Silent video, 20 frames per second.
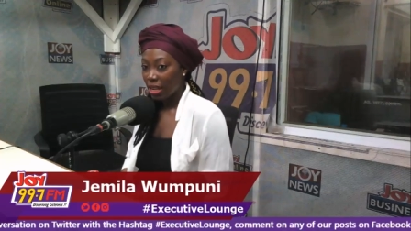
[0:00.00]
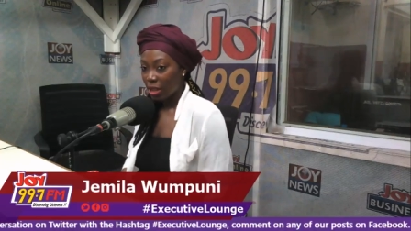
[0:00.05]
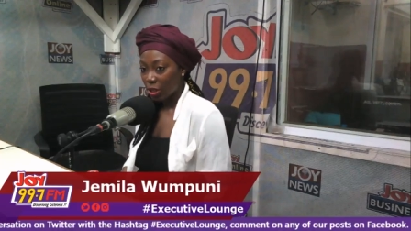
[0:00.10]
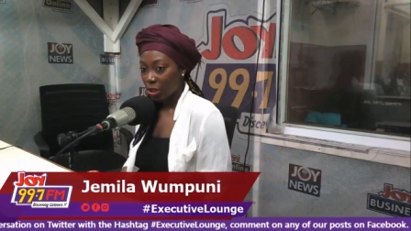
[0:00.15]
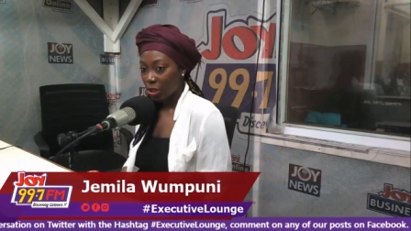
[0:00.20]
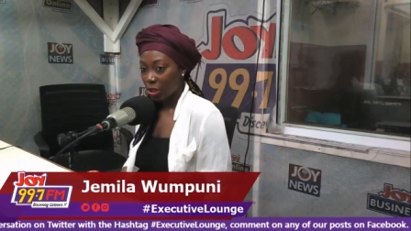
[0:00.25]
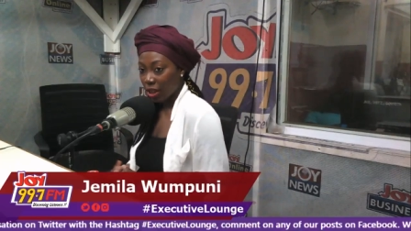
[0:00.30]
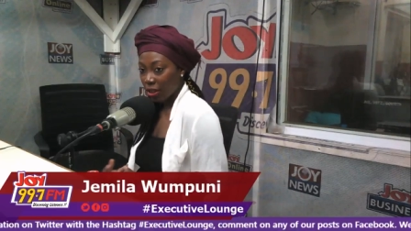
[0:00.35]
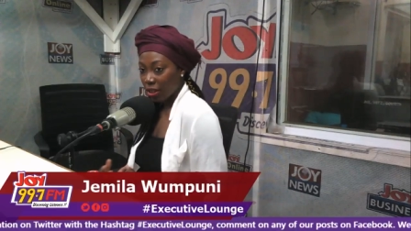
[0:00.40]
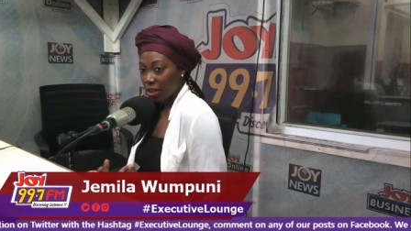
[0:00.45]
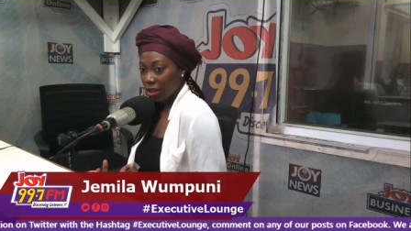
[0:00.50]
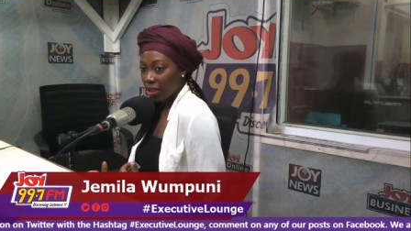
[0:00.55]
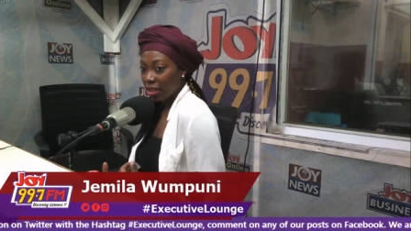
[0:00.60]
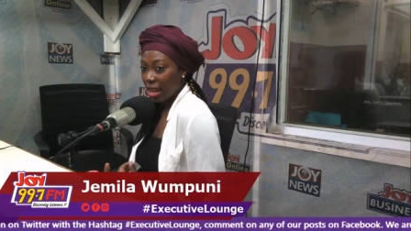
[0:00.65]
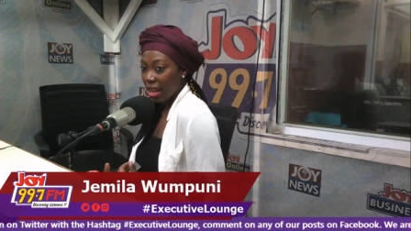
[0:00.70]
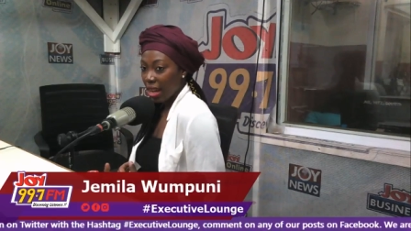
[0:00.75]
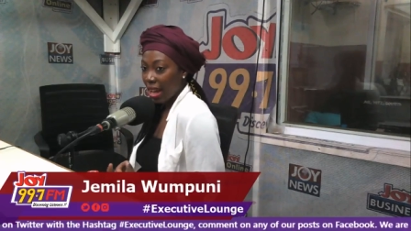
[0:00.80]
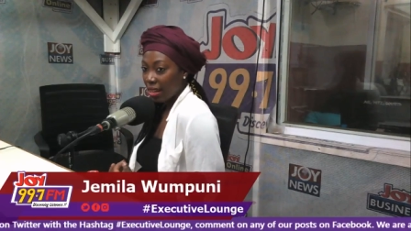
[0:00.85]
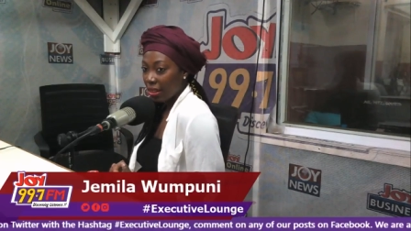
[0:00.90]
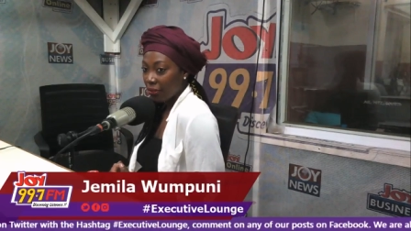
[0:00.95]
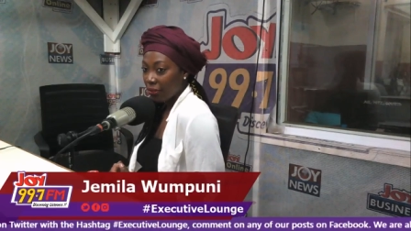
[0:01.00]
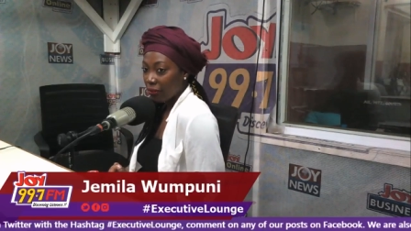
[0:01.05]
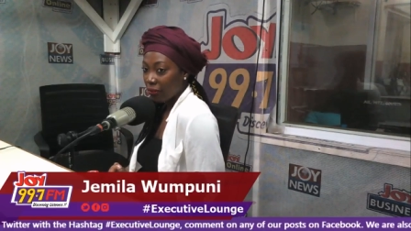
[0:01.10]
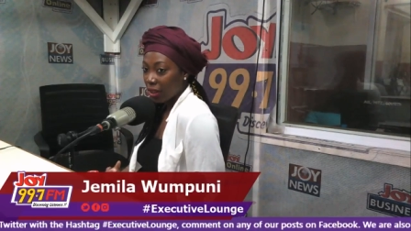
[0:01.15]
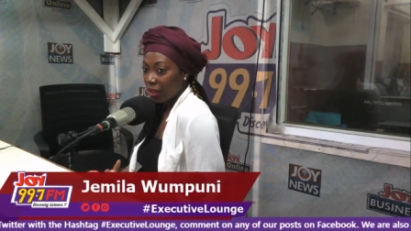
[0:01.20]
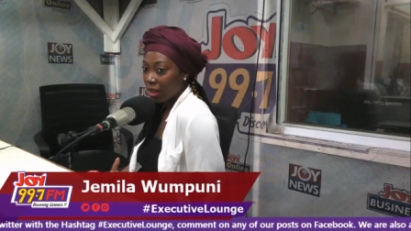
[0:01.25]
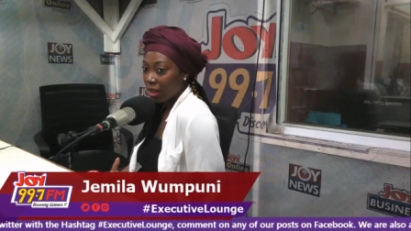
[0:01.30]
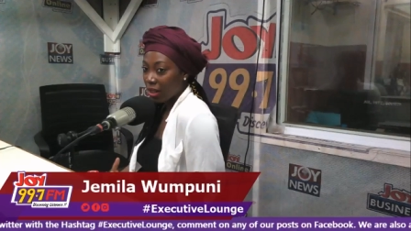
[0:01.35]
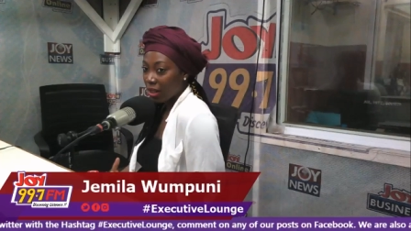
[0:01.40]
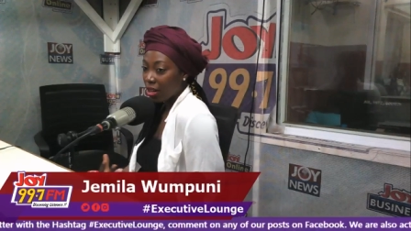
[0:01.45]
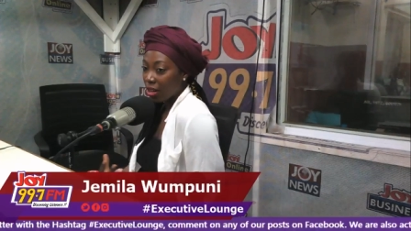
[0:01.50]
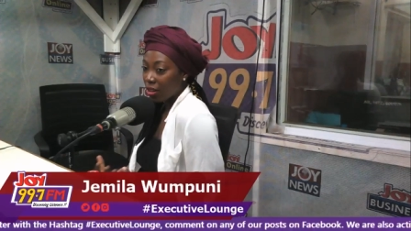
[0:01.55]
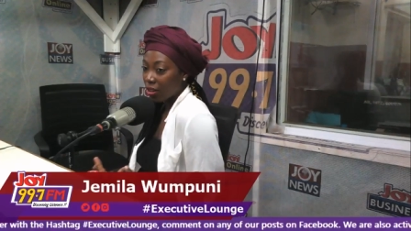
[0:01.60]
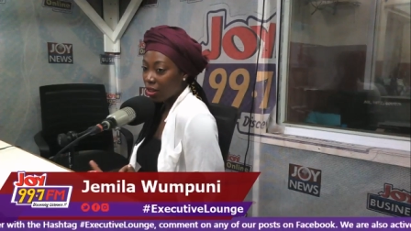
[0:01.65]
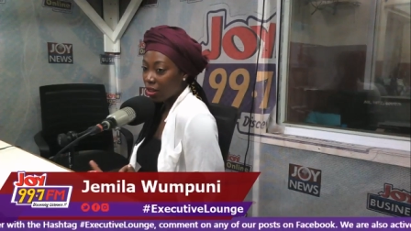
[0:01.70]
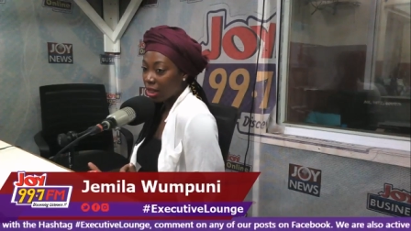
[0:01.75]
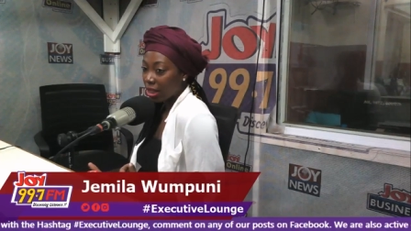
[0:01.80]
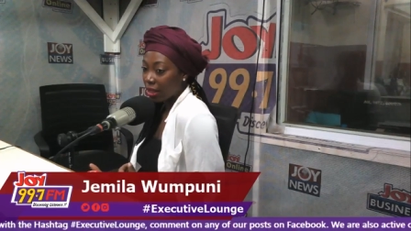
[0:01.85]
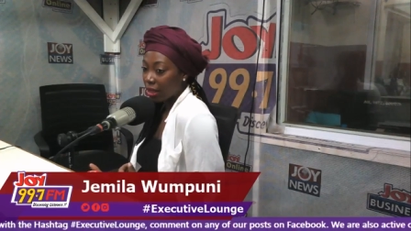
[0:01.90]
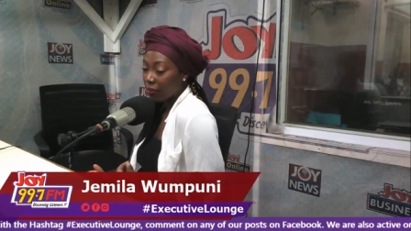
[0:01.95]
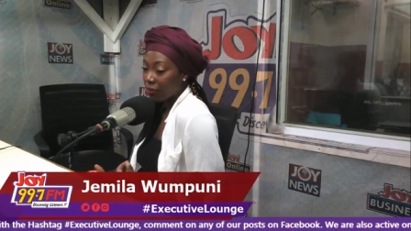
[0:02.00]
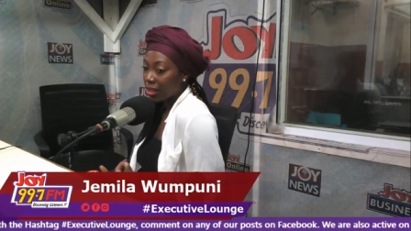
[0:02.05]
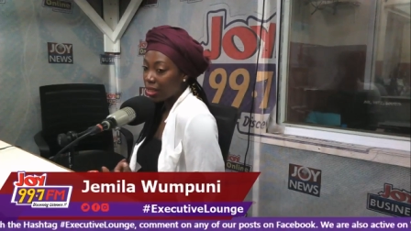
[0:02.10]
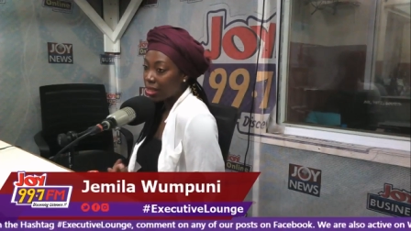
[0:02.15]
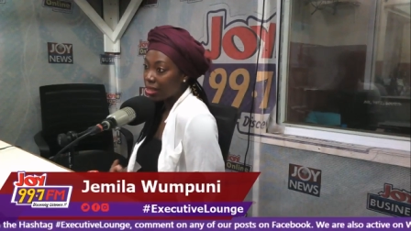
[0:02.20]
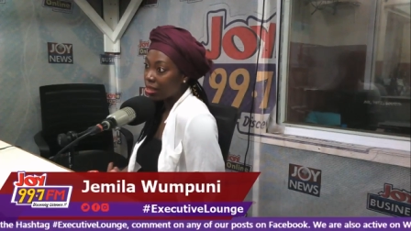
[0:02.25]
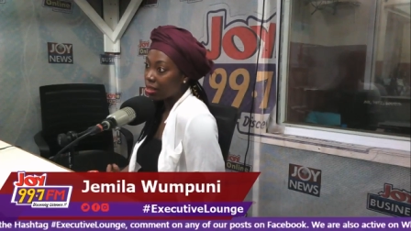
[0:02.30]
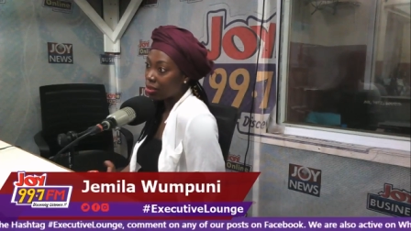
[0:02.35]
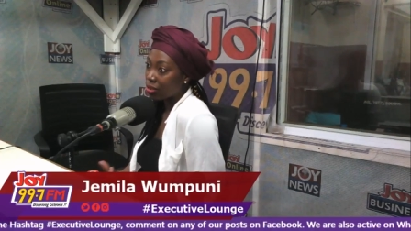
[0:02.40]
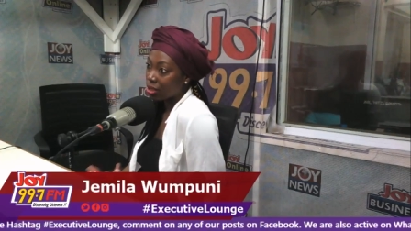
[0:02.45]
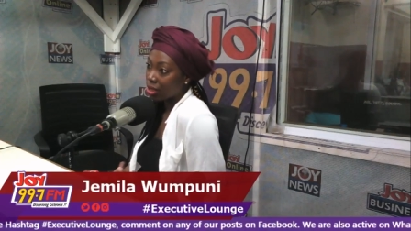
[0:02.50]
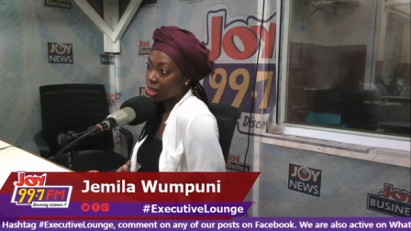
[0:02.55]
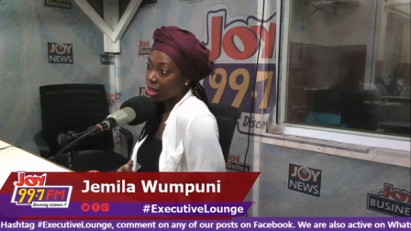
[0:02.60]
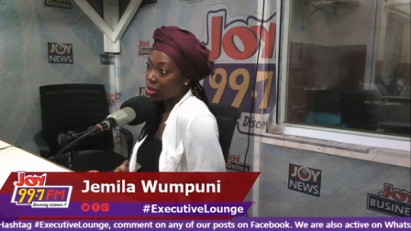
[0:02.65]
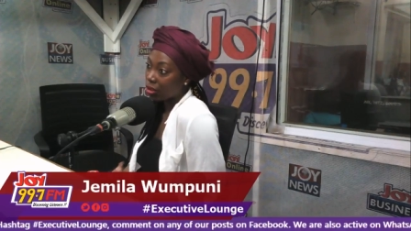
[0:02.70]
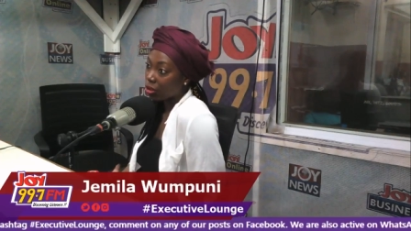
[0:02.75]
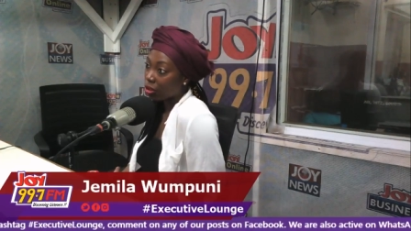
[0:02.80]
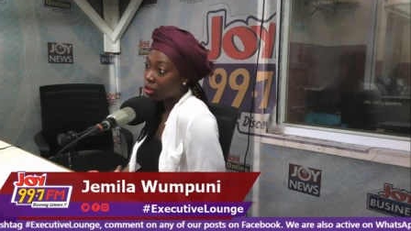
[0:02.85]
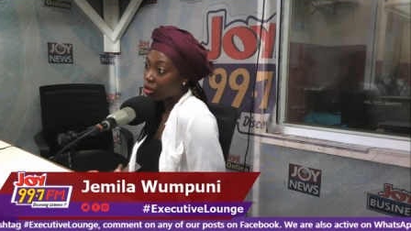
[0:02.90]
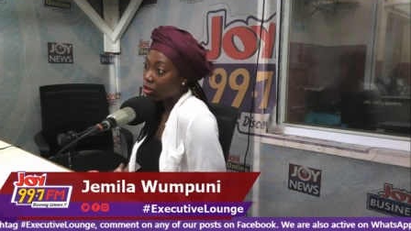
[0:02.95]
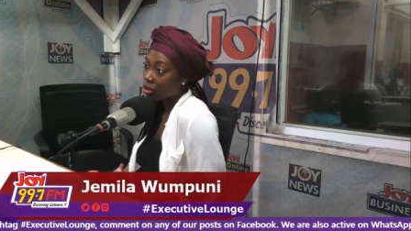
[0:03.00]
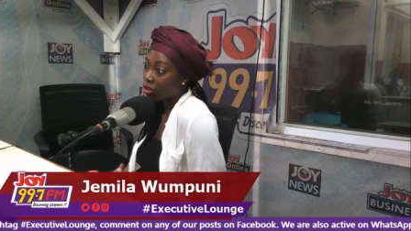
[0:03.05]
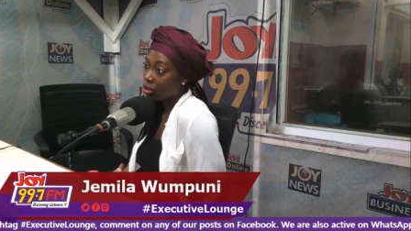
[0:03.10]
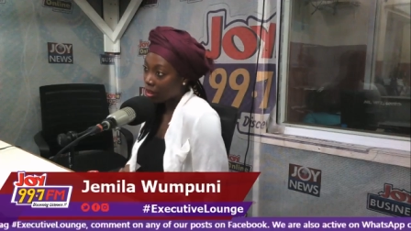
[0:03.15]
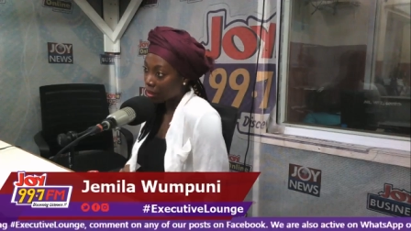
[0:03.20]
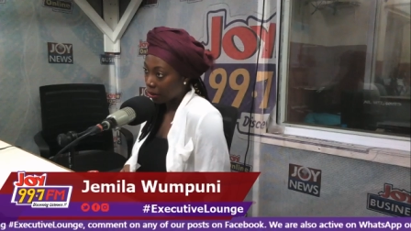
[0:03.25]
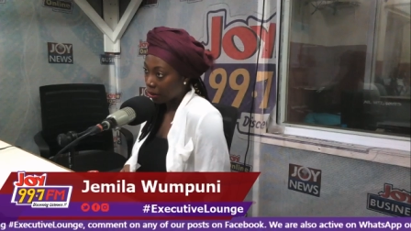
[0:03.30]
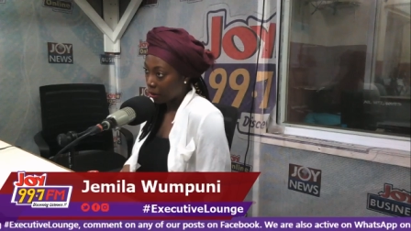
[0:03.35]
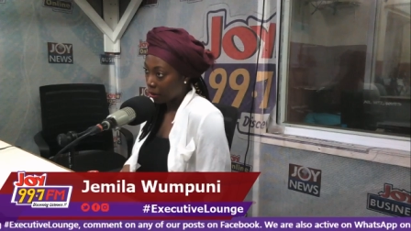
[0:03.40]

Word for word: so i had a very early affinity to technology